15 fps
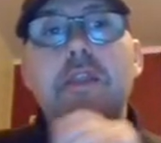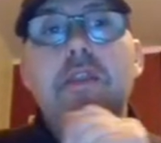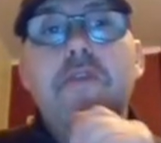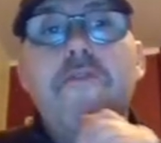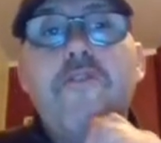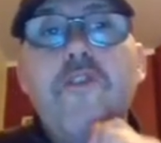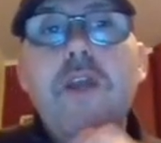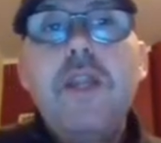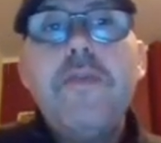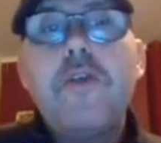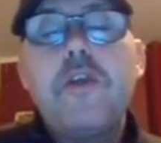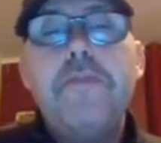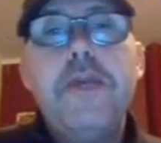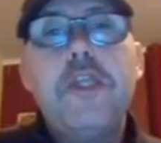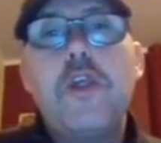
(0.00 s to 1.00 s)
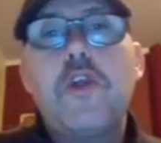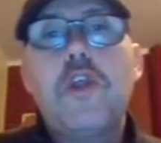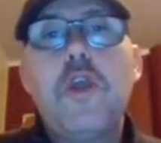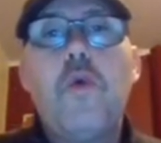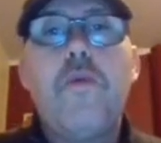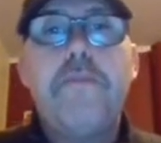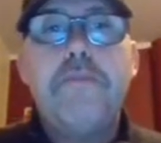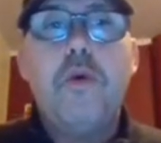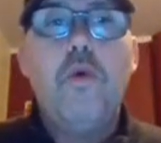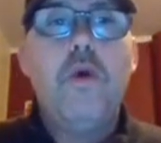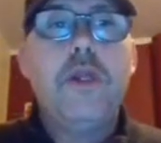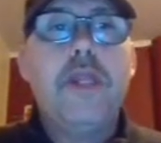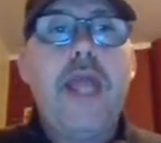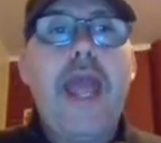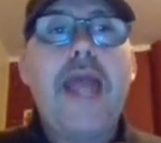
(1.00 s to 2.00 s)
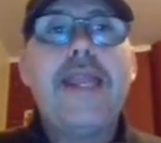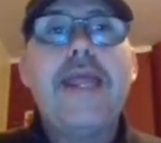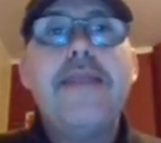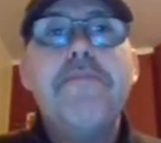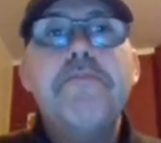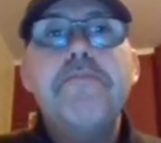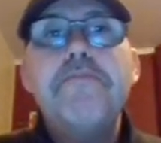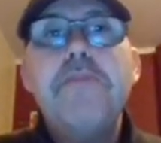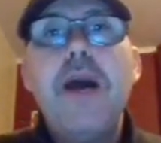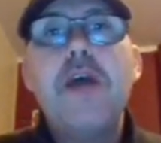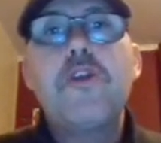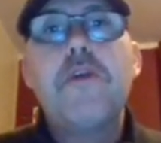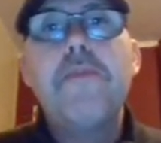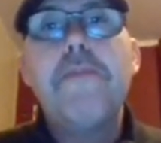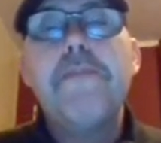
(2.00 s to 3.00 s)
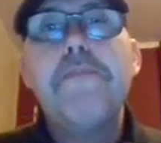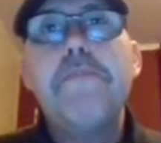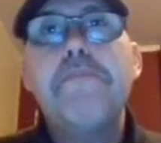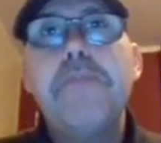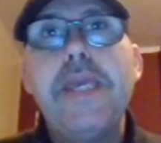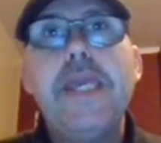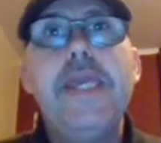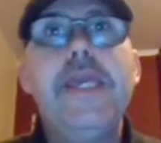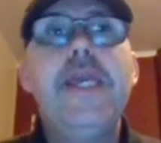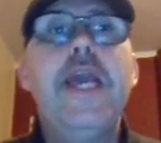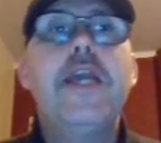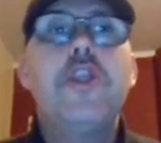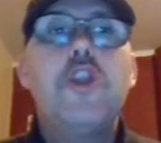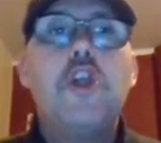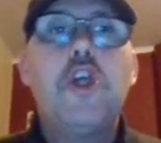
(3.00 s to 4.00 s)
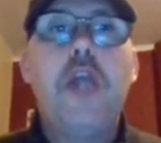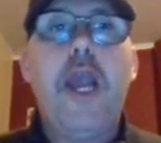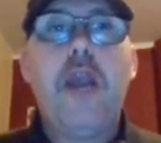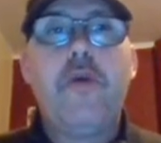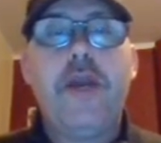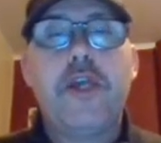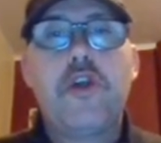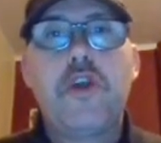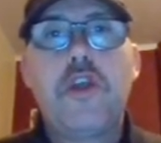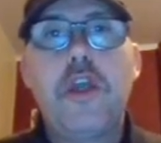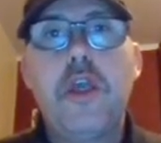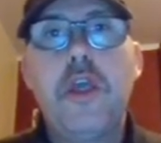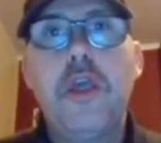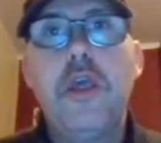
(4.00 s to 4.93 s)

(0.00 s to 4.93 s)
Freedom of speech is so important, and it must be cherished.